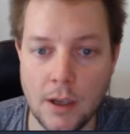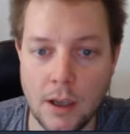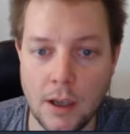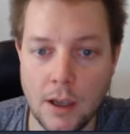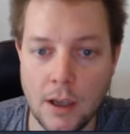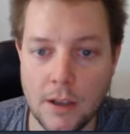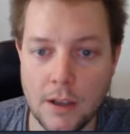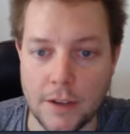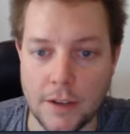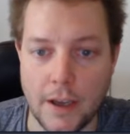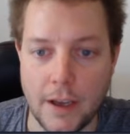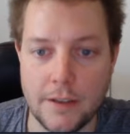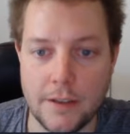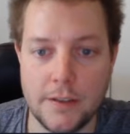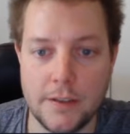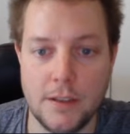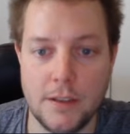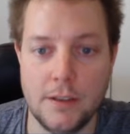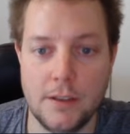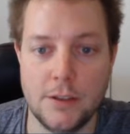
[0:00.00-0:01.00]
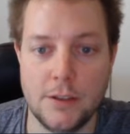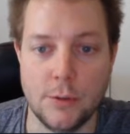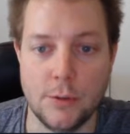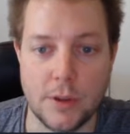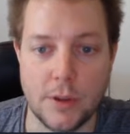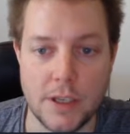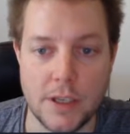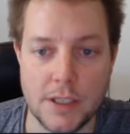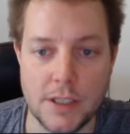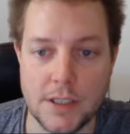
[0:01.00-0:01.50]
The answer to
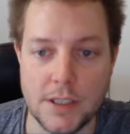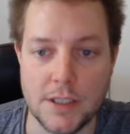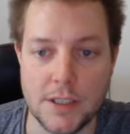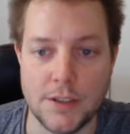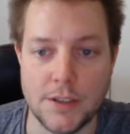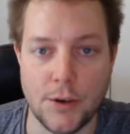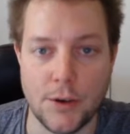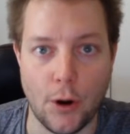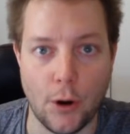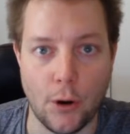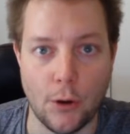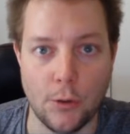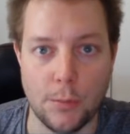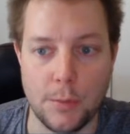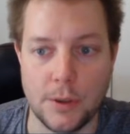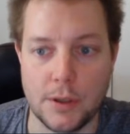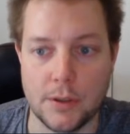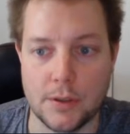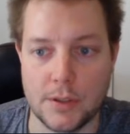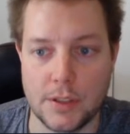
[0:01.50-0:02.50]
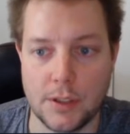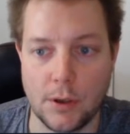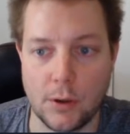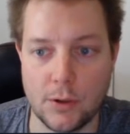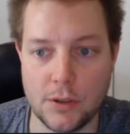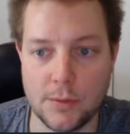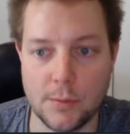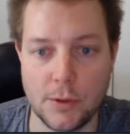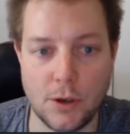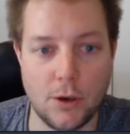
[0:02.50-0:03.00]
this is no, because the
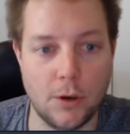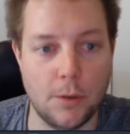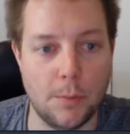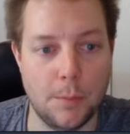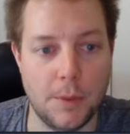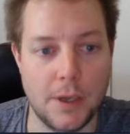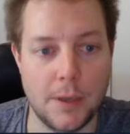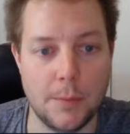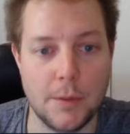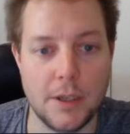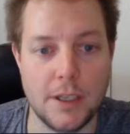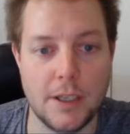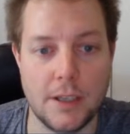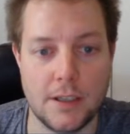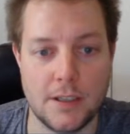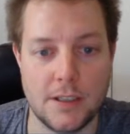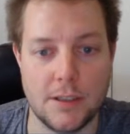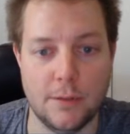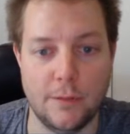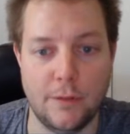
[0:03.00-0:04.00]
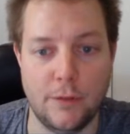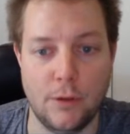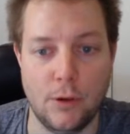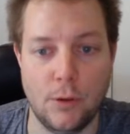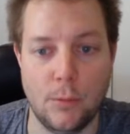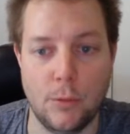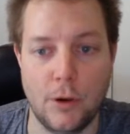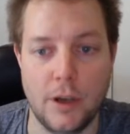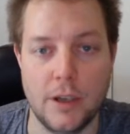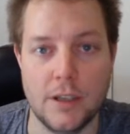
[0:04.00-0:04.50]
Osmocom-BB custom
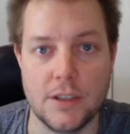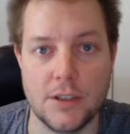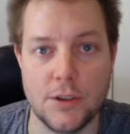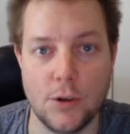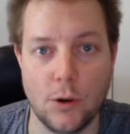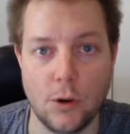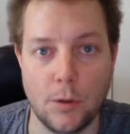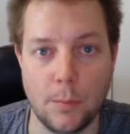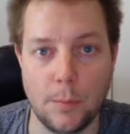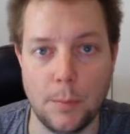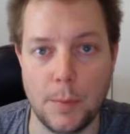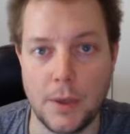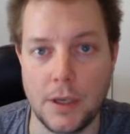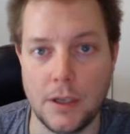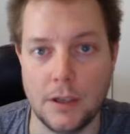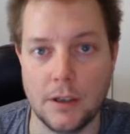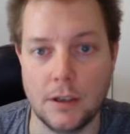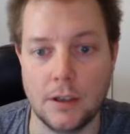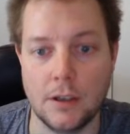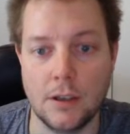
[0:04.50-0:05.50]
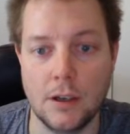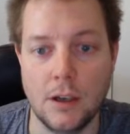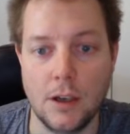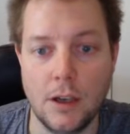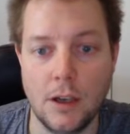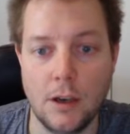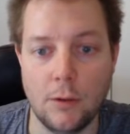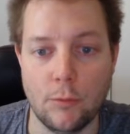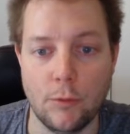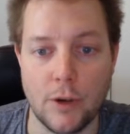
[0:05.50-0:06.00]
firmware is not being
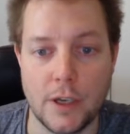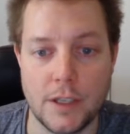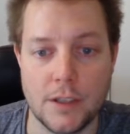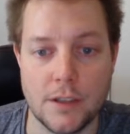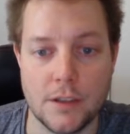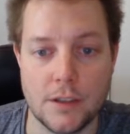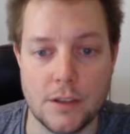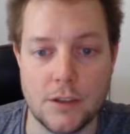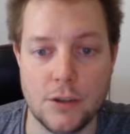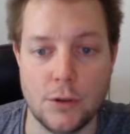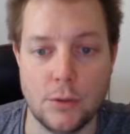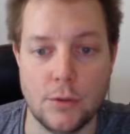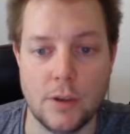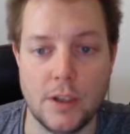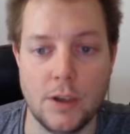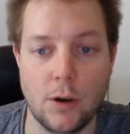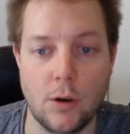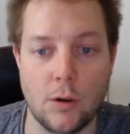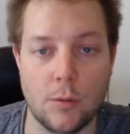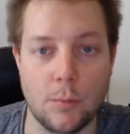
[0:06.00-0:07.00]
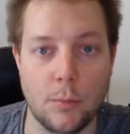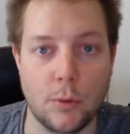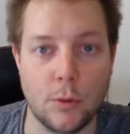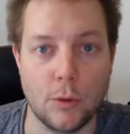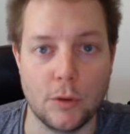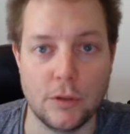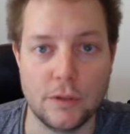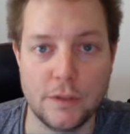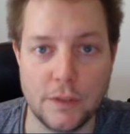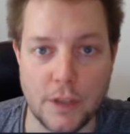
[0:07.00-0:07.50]
written to the
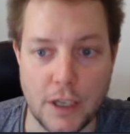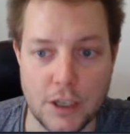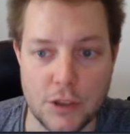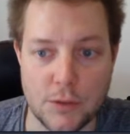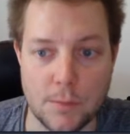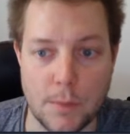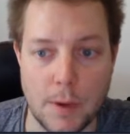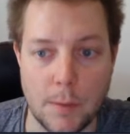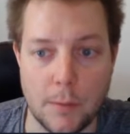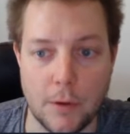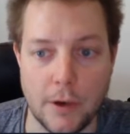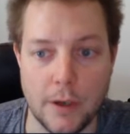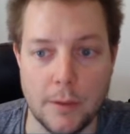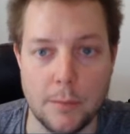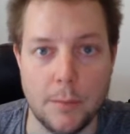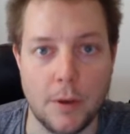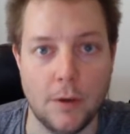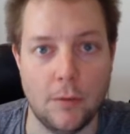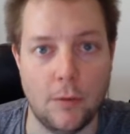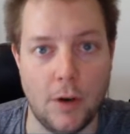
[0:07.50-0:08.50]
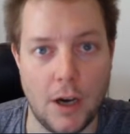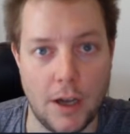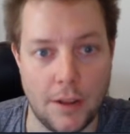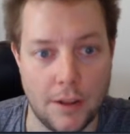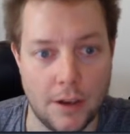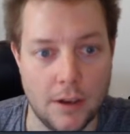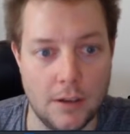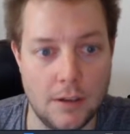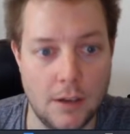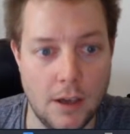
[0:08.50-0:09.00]
onboard flash memory, but
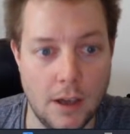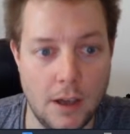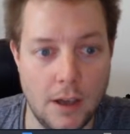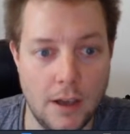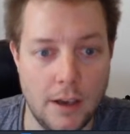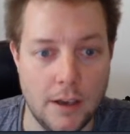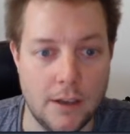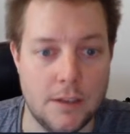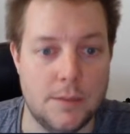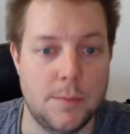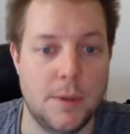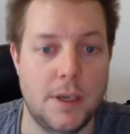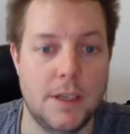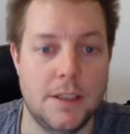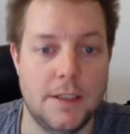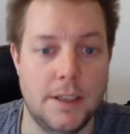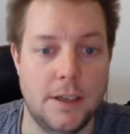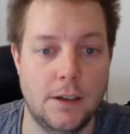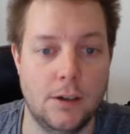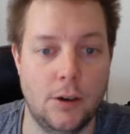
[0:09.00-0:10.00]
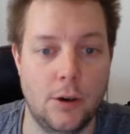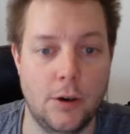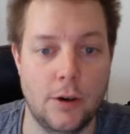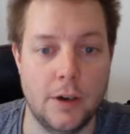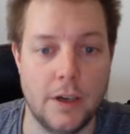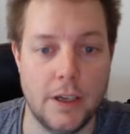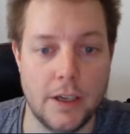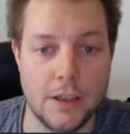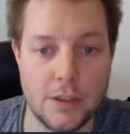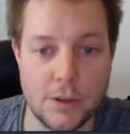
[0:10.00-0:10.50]
rather it is being
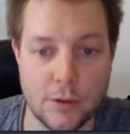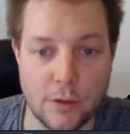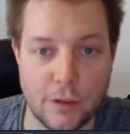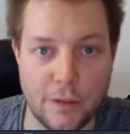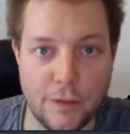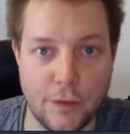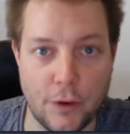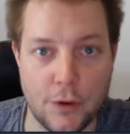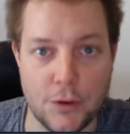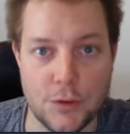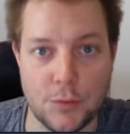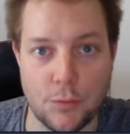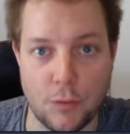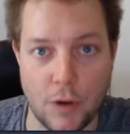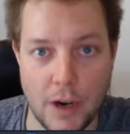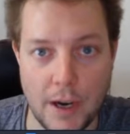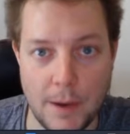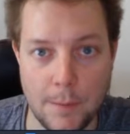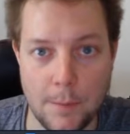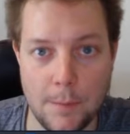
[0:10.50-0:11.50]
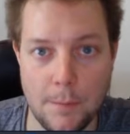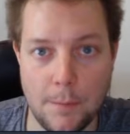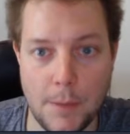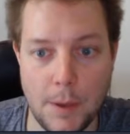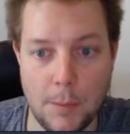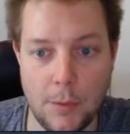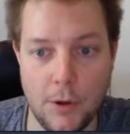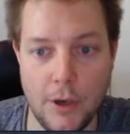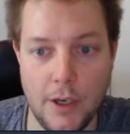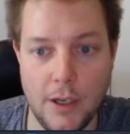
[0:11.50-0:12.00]
downloaded into the phone's RAM
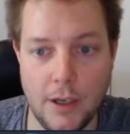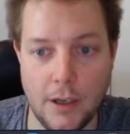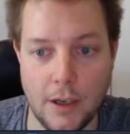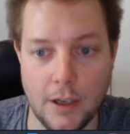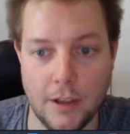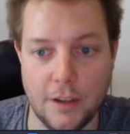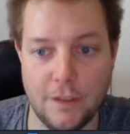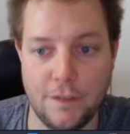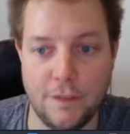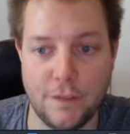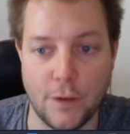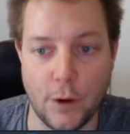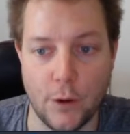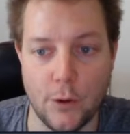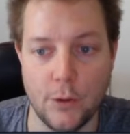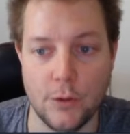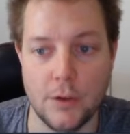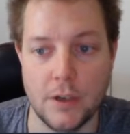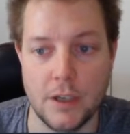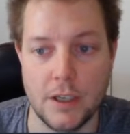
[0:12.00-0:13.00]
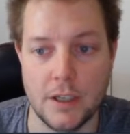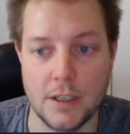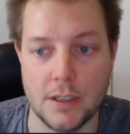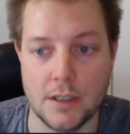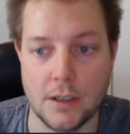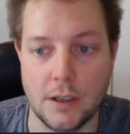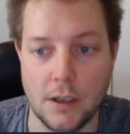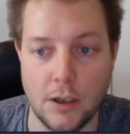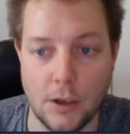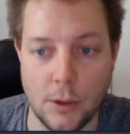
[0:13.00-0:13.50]
memory, and the phone is
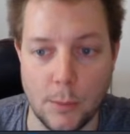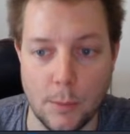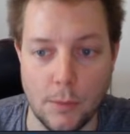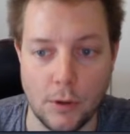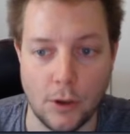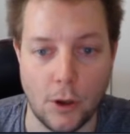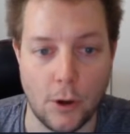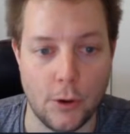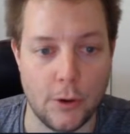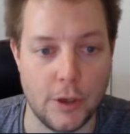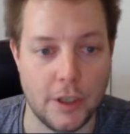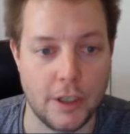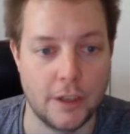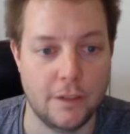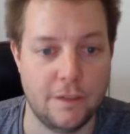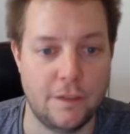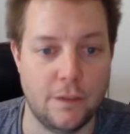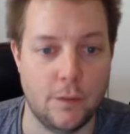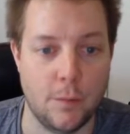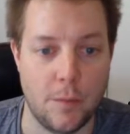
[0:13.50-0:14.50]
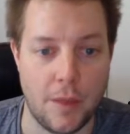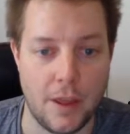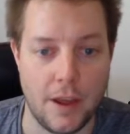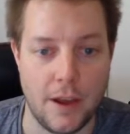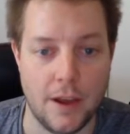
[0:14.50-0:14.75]
loading it from there